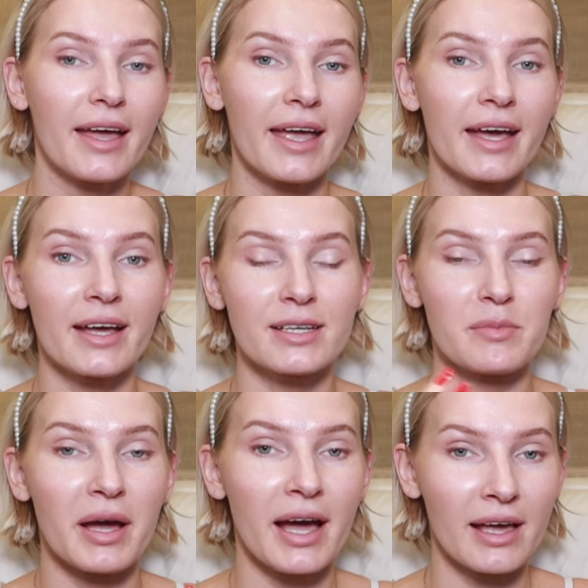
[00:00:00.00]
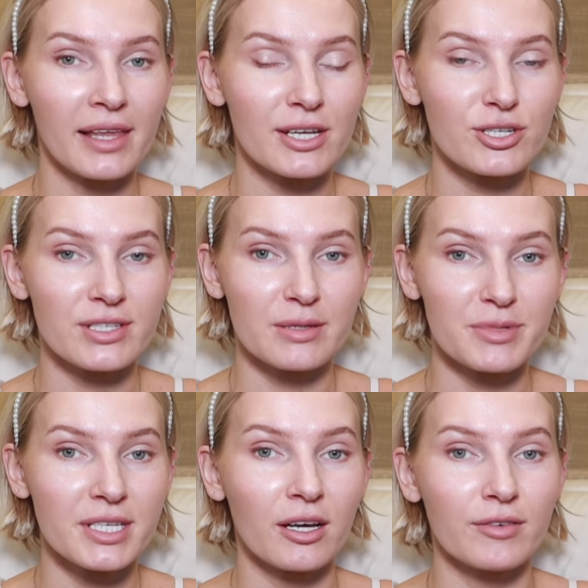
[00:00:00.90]
and my eyelashes
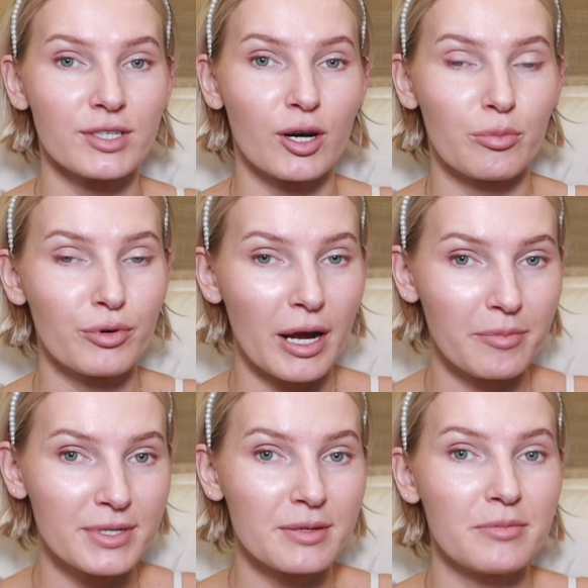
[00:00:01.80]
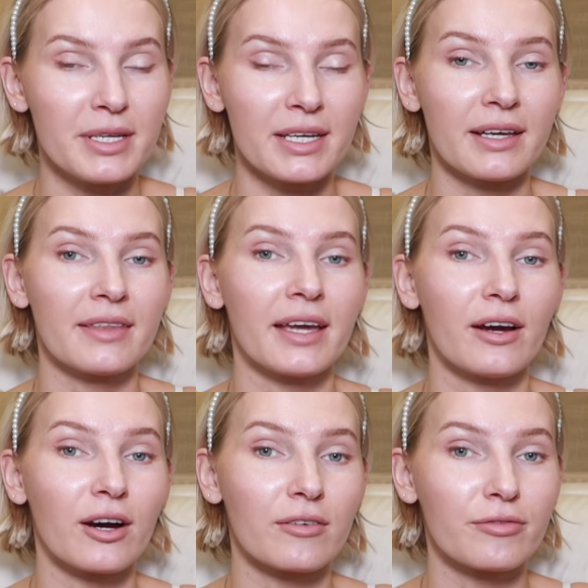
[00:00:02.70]
themselves are prepped, meaning they
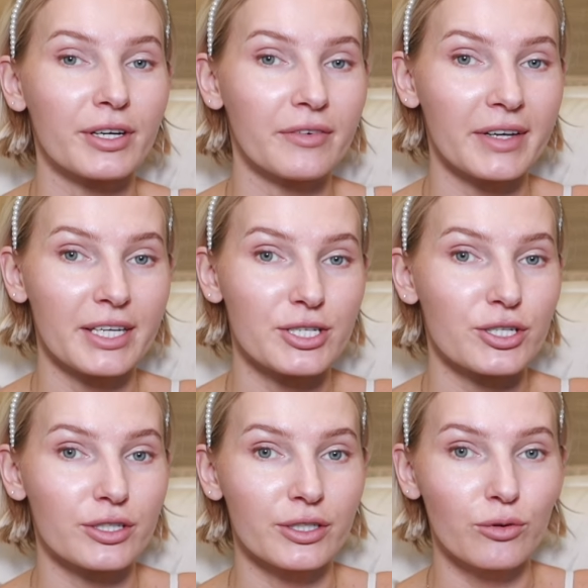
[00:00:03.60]
are free of any dirt and